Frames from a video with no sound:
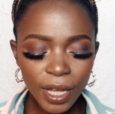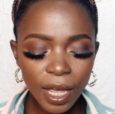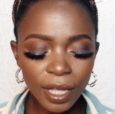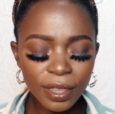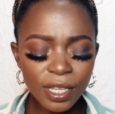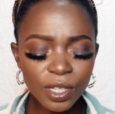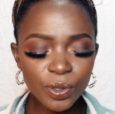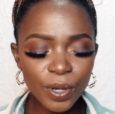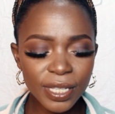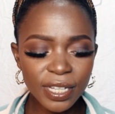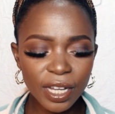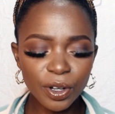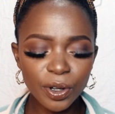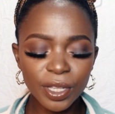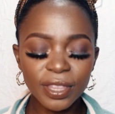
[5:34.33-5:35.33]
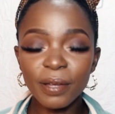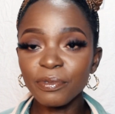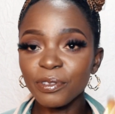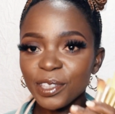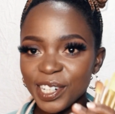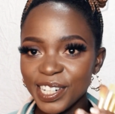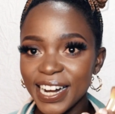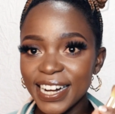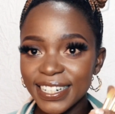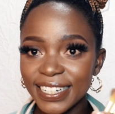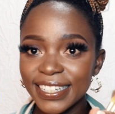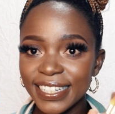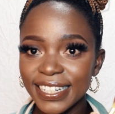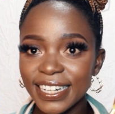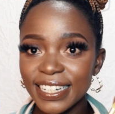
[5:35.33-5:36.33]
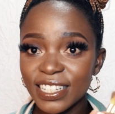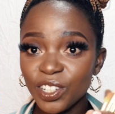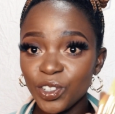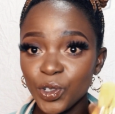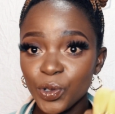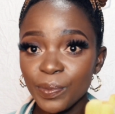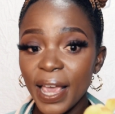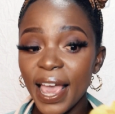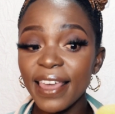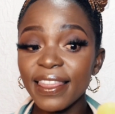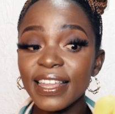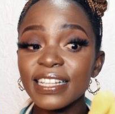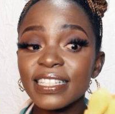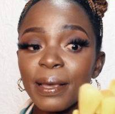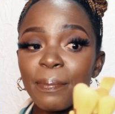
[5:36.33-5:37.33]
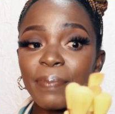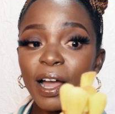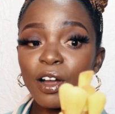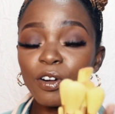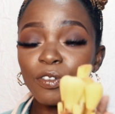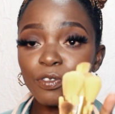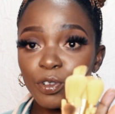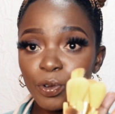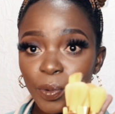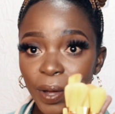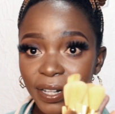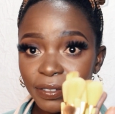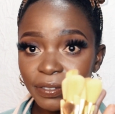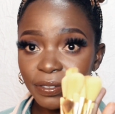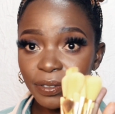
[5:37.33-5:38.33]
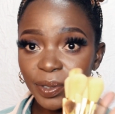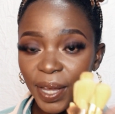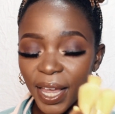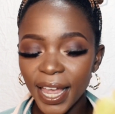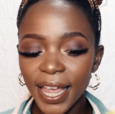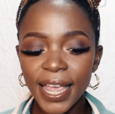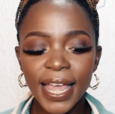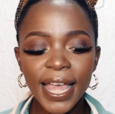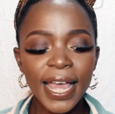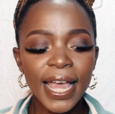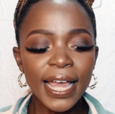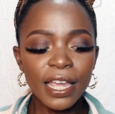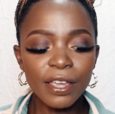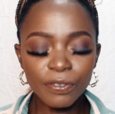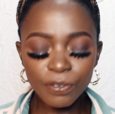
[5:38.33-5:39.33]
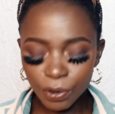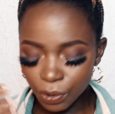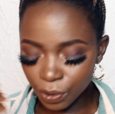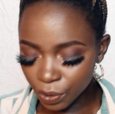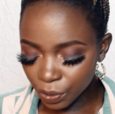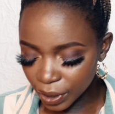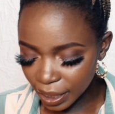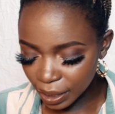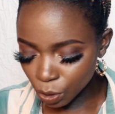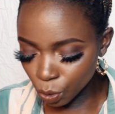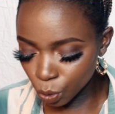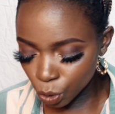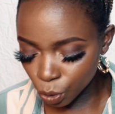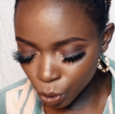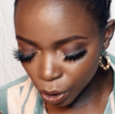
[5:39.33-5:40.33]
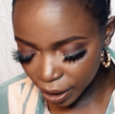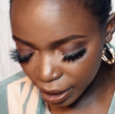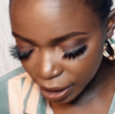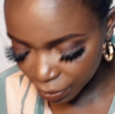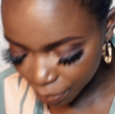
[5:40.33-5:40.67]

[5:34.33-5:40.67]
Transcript: these ones I got them for 300 shillings in Jumia, and it's a pack of 12. Okay, if you need good quality